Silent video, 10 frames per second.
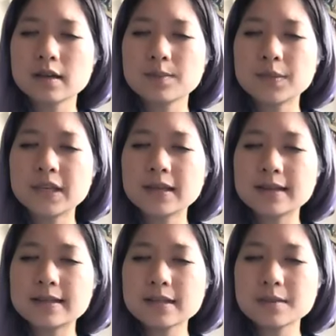be
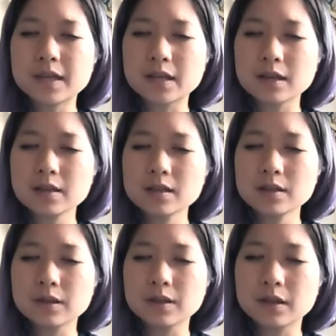intimate
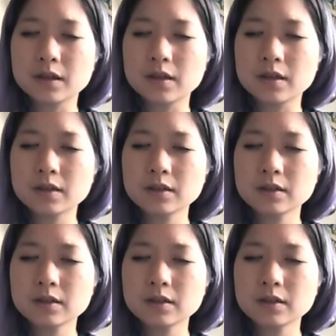with her